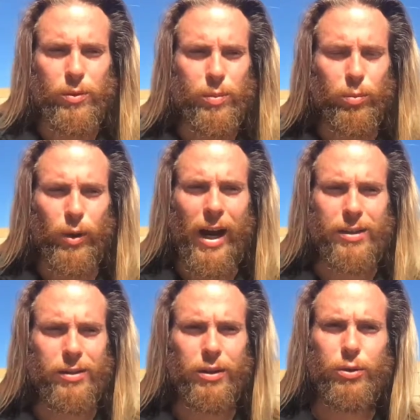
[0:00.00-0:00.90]
People
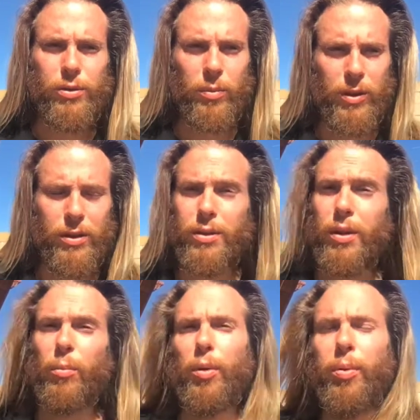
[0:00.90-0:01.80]
accidentally do something and
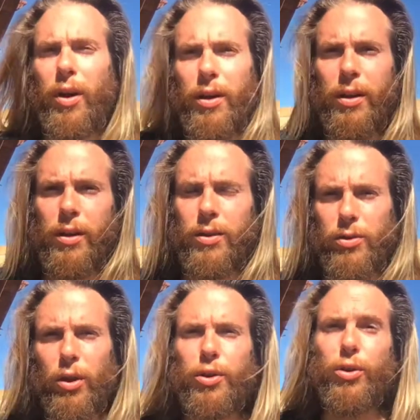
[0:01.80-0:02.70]
stumble upon it and then
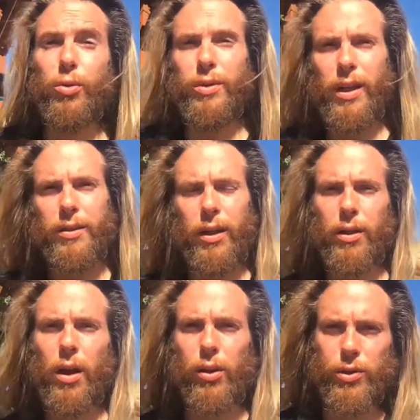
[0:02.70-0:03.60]
start to use that
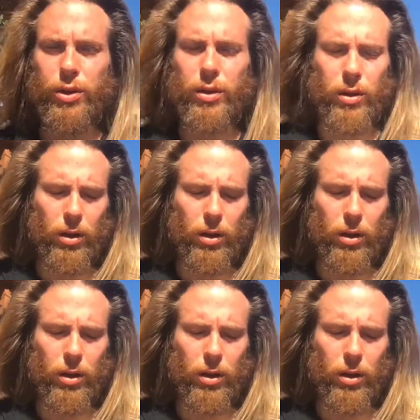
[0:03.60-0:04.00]
technology